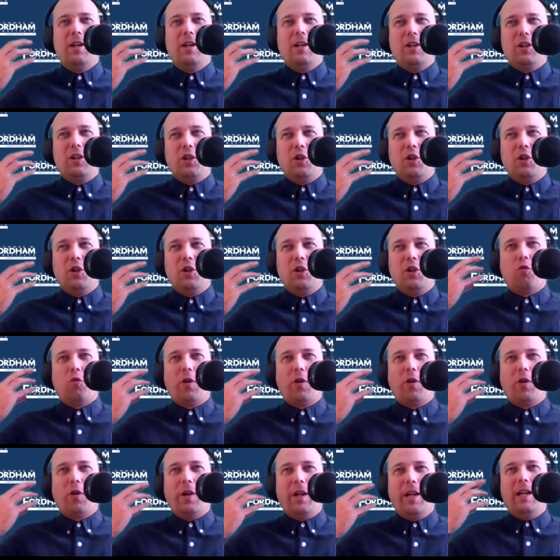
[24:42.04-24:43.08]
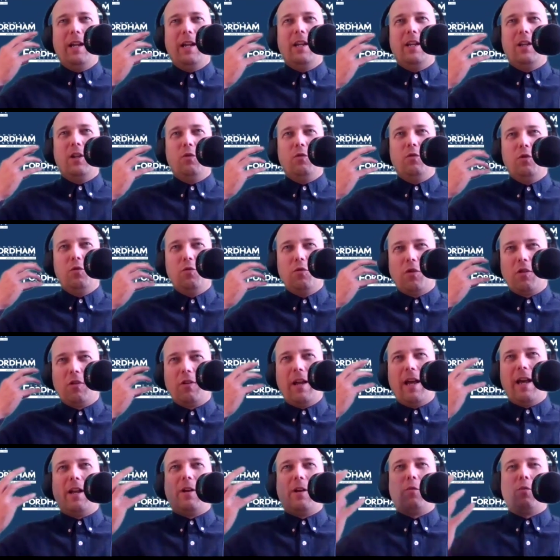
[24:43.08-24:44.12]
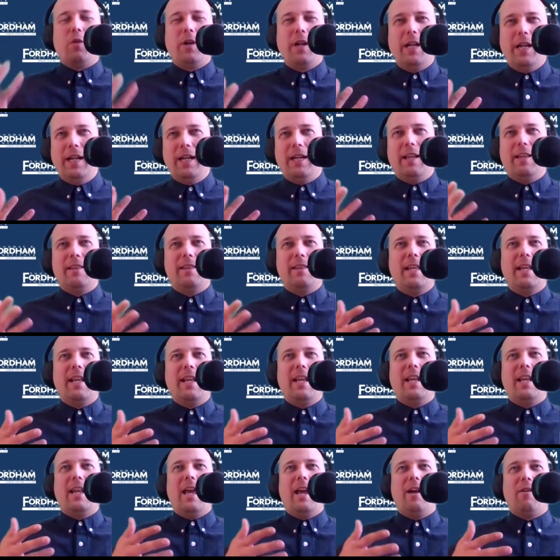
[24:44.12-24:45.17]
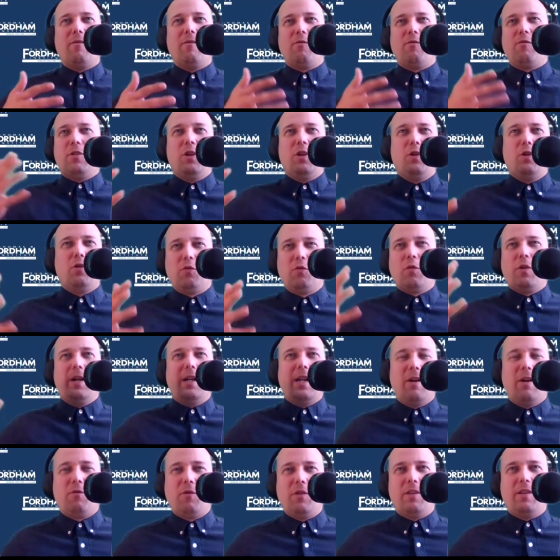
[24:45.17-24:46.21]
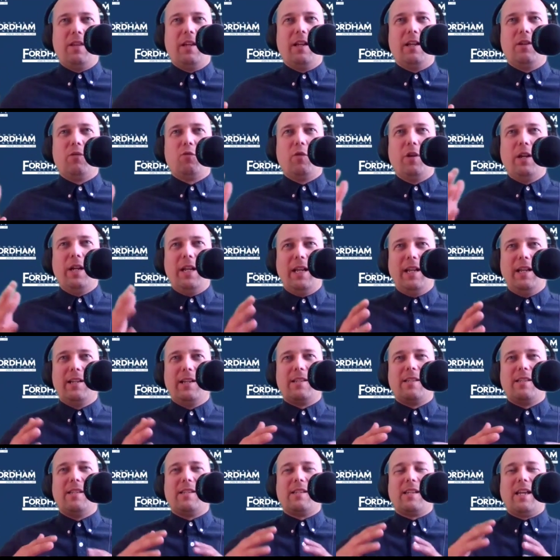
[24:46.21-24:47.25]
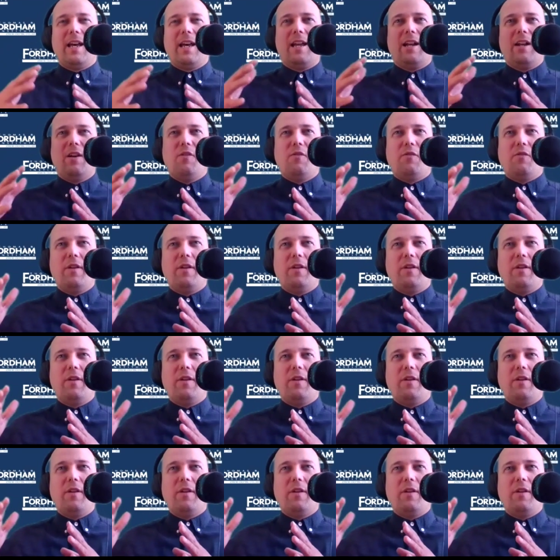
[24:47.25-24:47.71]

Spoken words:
You read, you learn how to read, and then you can read everything. Reading is this kind of